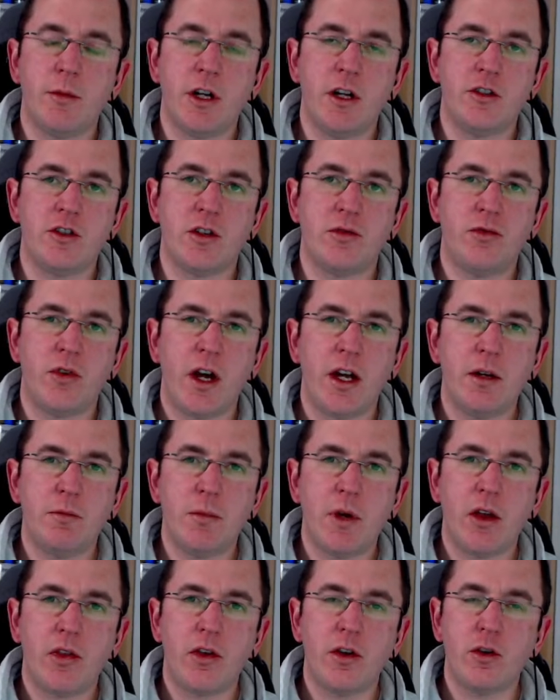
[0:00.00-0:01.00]
manager find
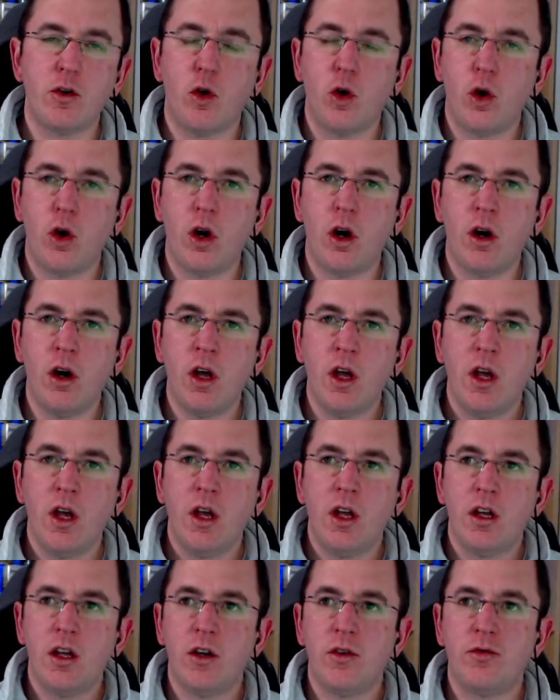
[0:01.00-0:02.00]
method or
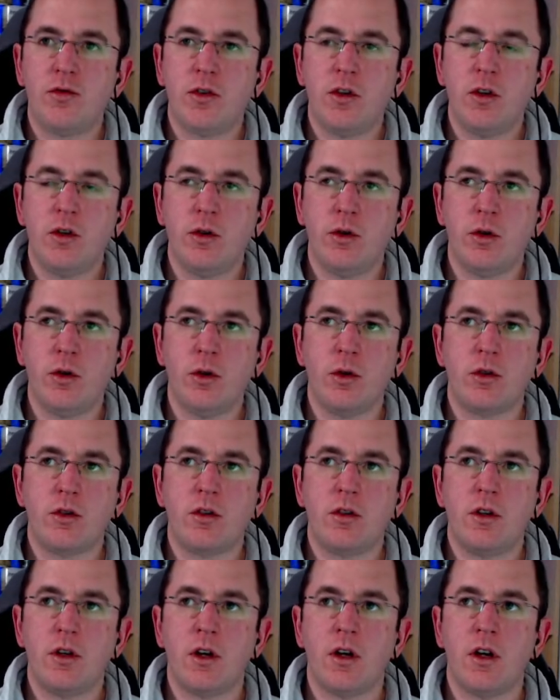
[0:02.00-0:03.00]
if you
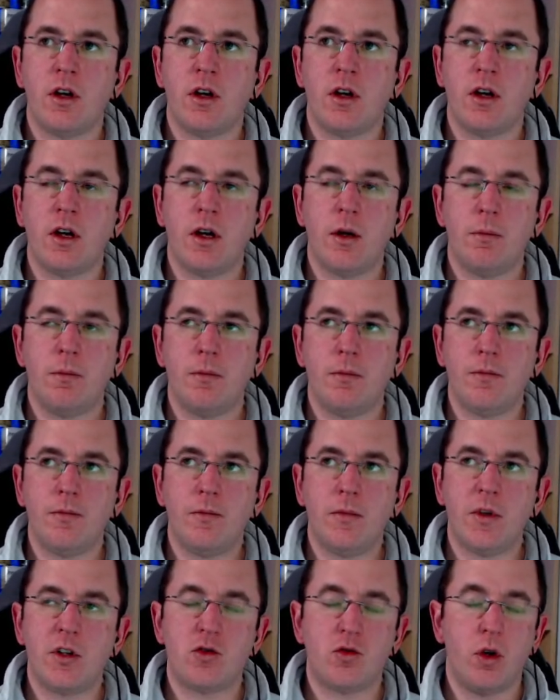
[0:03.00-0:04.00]

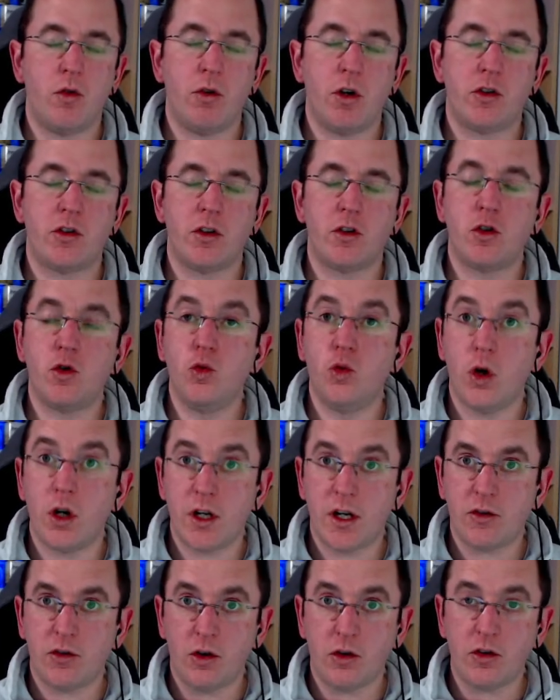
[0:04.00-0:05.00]
traverse a
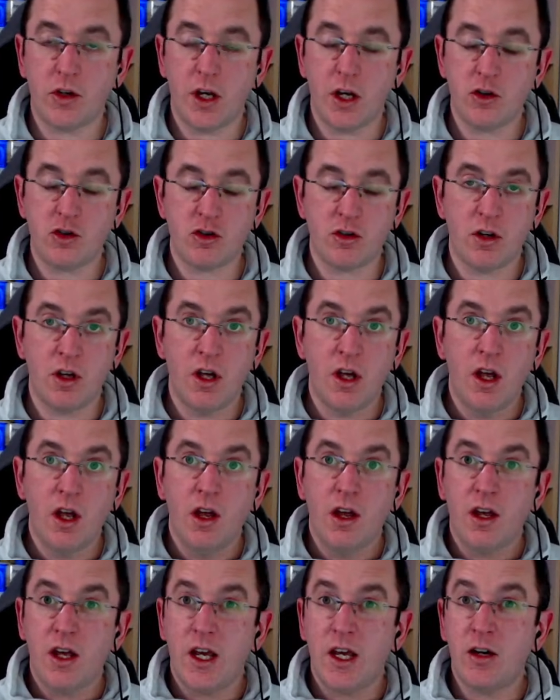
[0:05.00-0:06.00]
2-1 association.
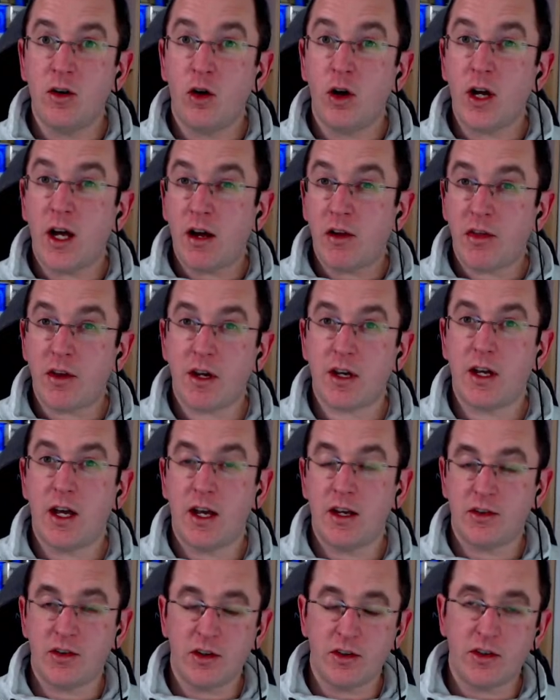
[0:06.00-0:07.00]
In all other
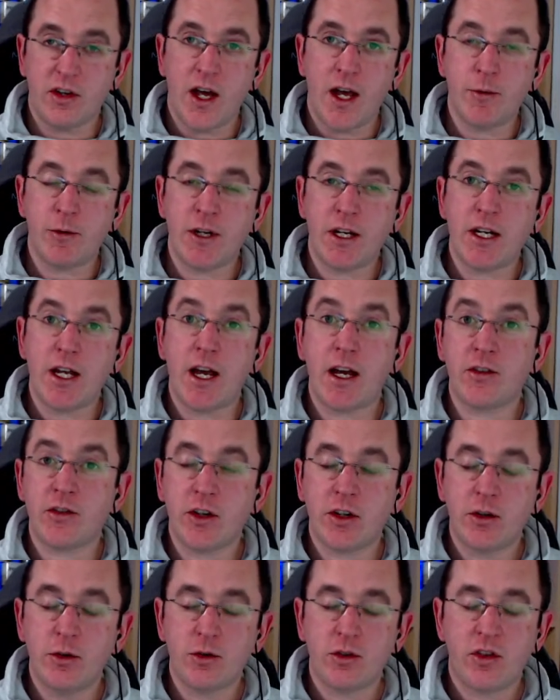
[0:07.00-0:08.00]
cases, Hibernate
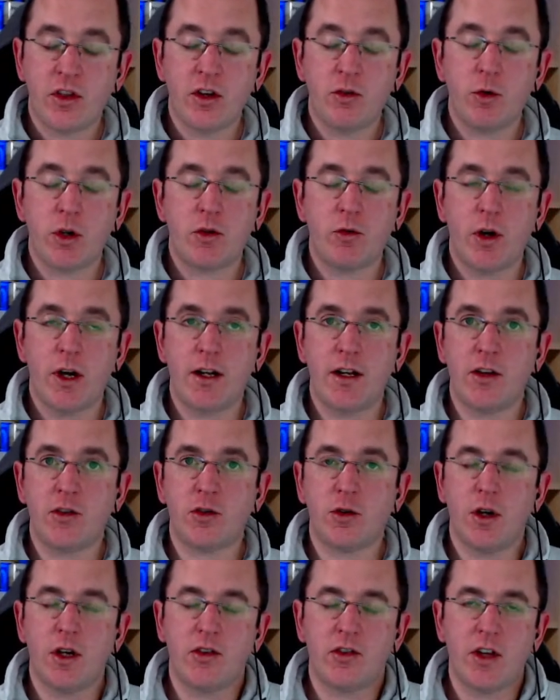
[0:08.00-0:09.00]
executes the required
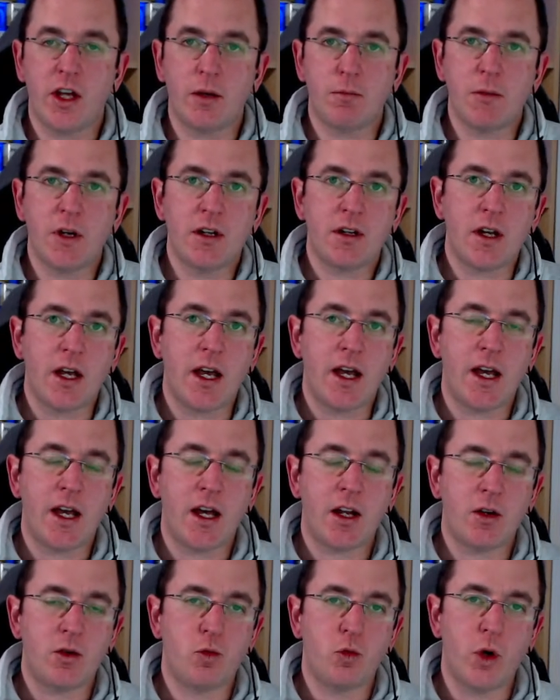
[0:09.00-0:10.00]
SQL statement,
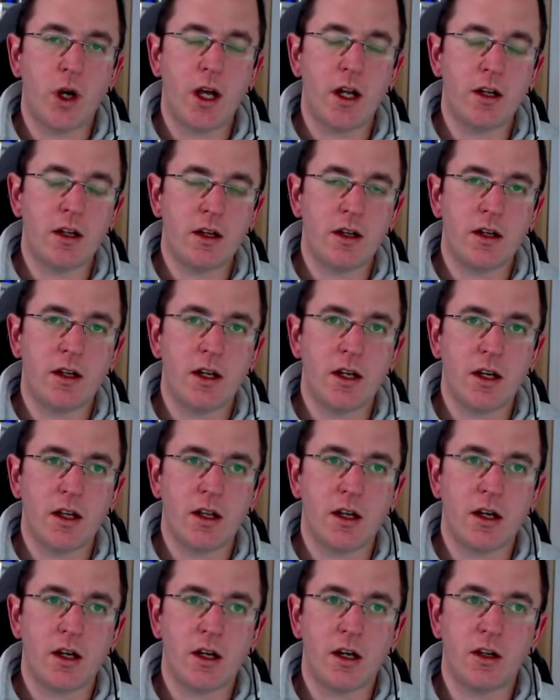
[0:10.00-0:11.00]
and when
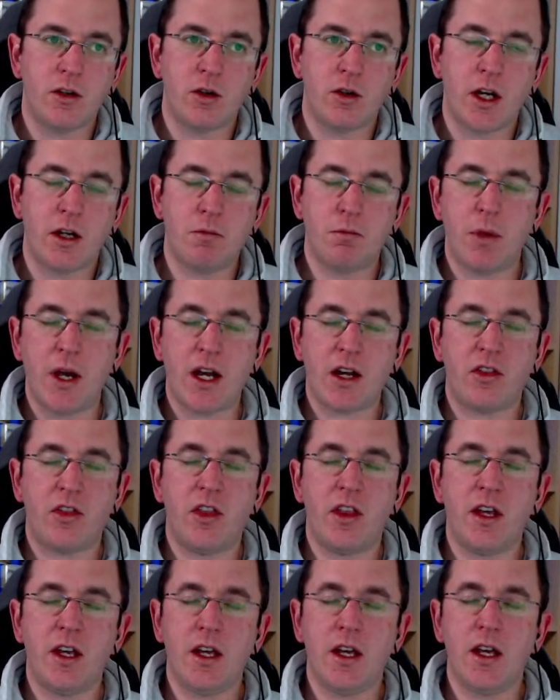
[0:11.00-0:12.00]
you get back
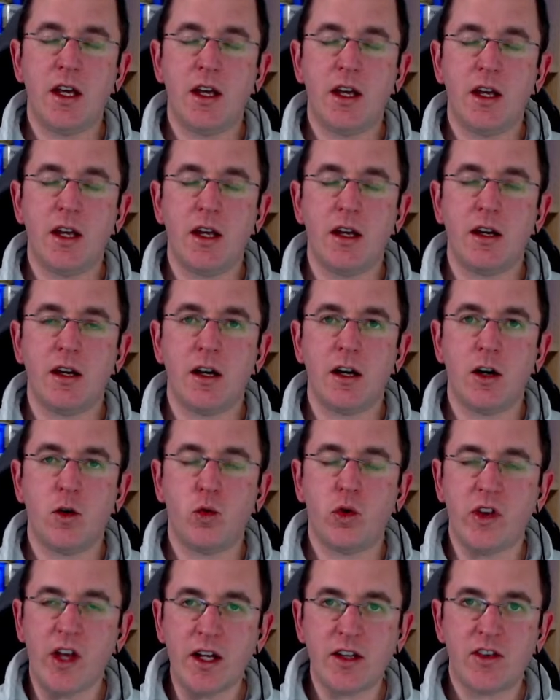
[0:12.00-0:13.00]
the
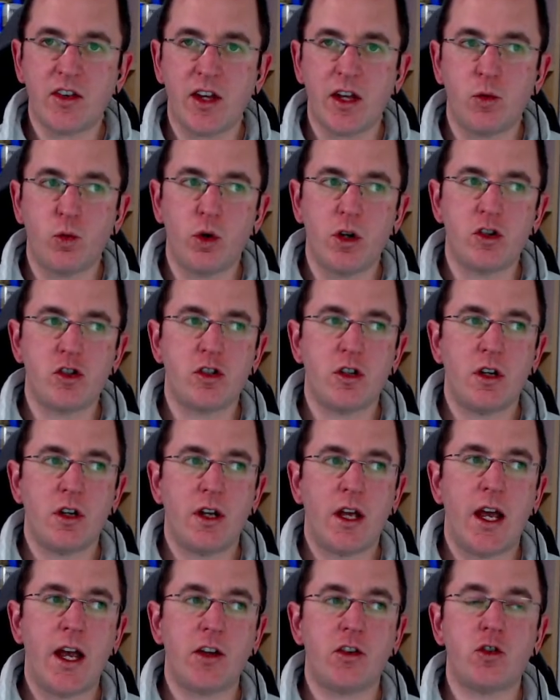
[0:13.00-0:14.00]
result set, which
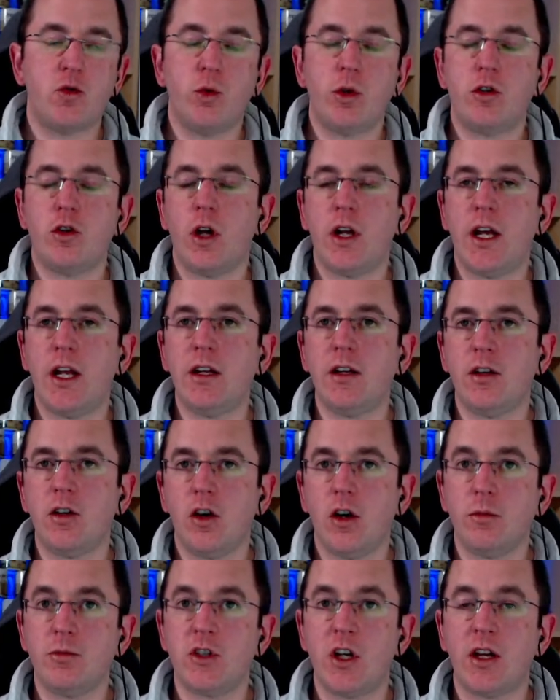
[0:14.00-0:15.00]
has to return entity
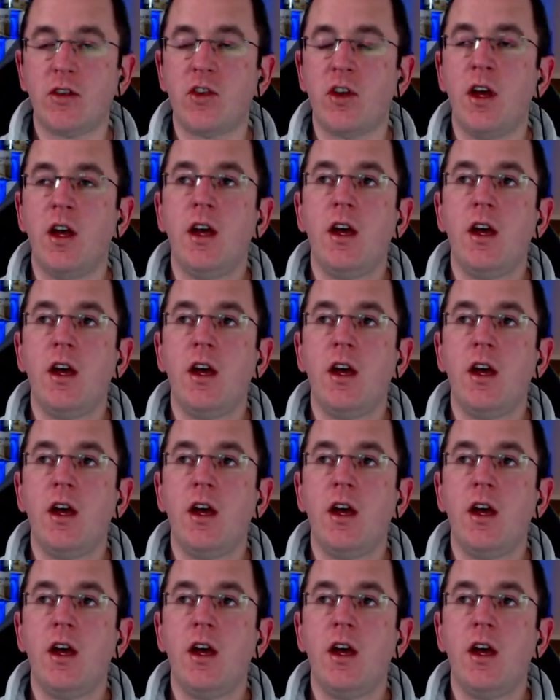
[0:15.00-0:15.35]
objects,